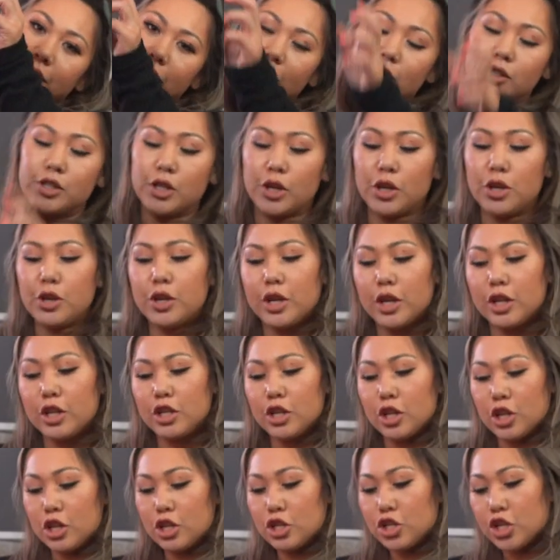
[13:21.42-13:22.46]
So you can
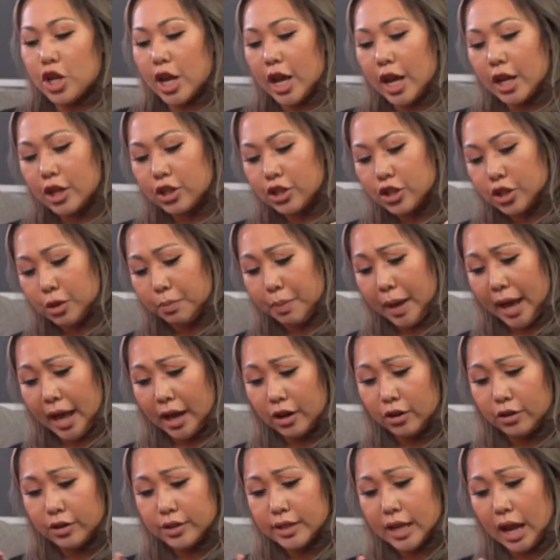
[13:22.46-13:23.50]
change the
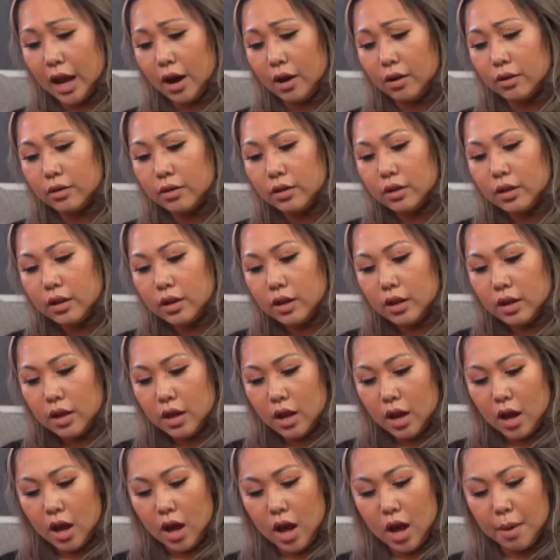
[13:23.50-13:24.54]
panels out
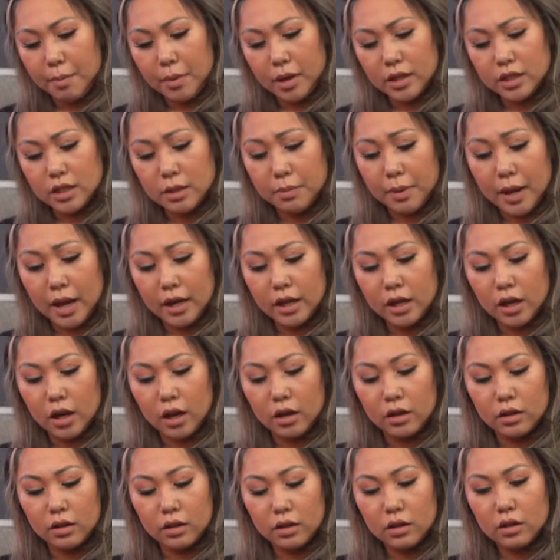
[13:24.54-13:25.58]
depending
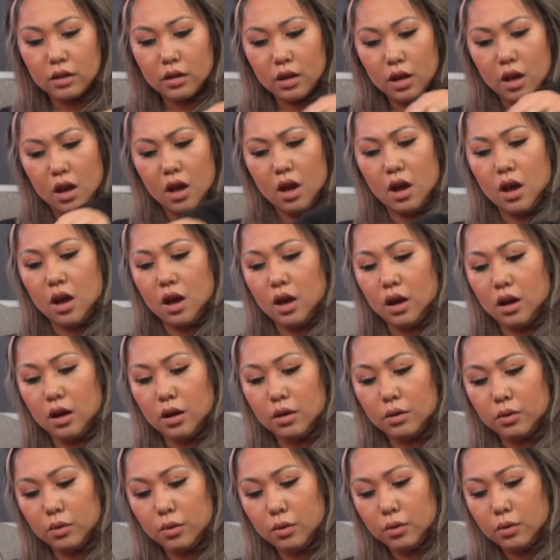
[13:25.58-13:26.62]
on...
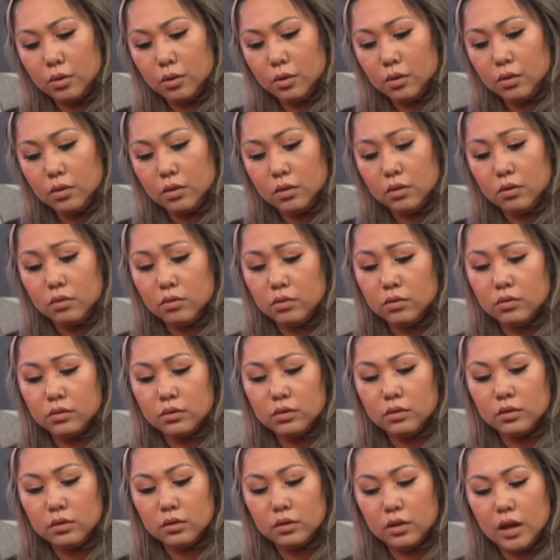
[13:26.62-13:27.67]

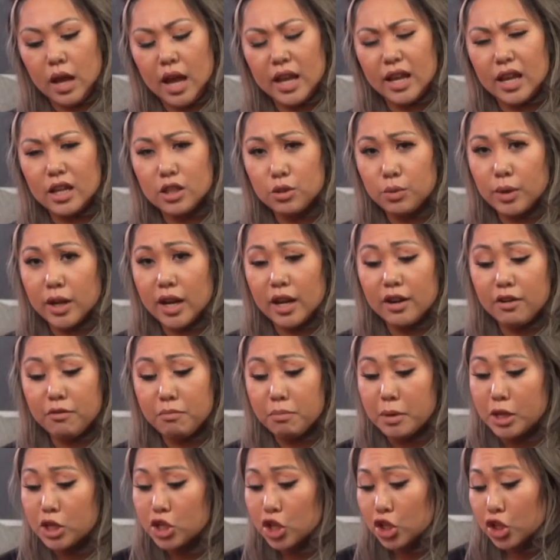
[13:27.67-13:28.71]
I guess what kind of
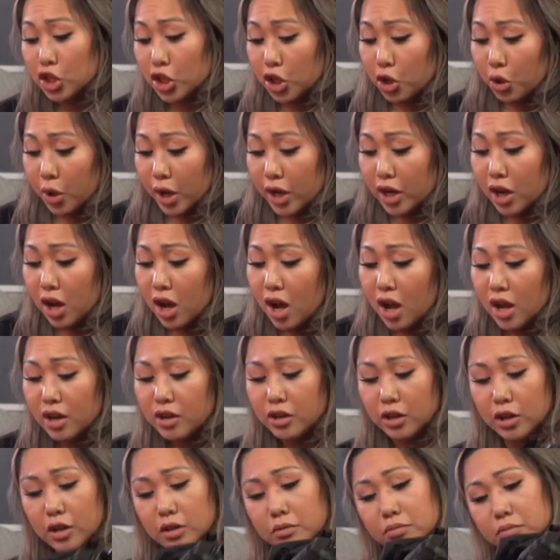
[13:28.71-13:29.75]
mission you're going on,
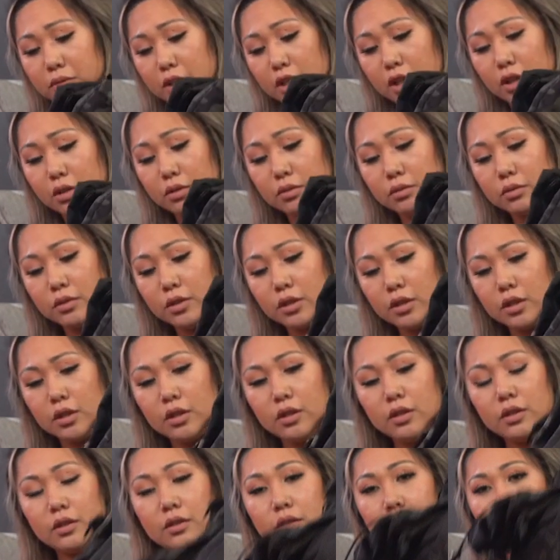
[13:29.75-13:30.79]
or, you
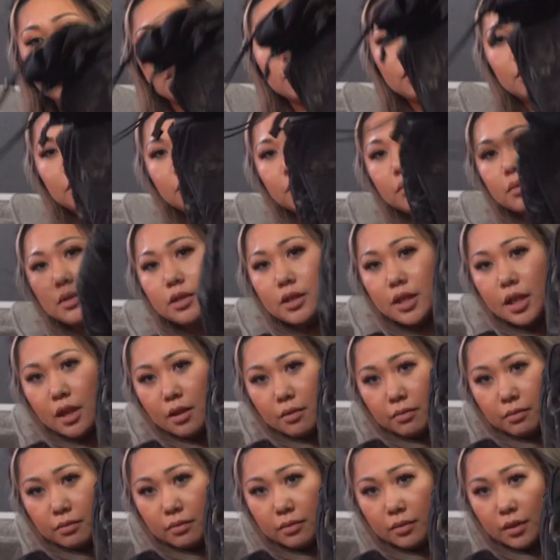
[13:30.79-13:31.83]
know. See?
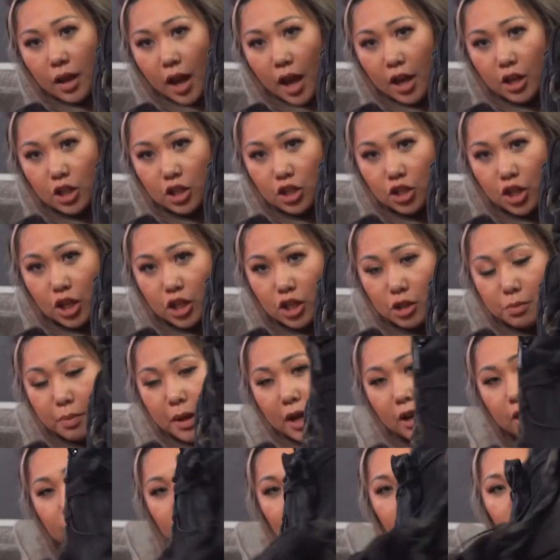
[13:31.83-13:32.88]
I just changed the
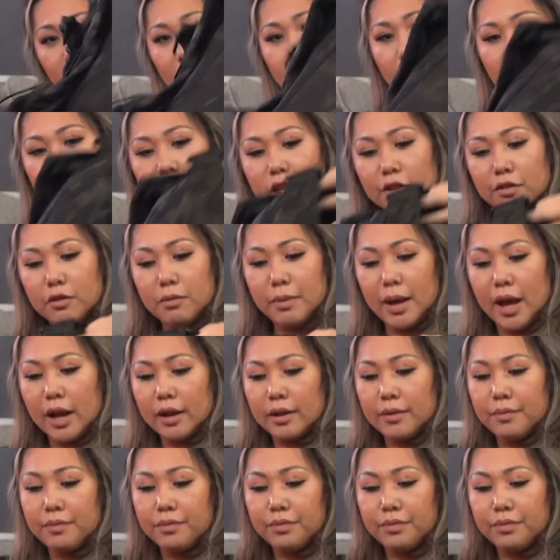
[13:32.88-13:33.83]
panel on my duffel bag.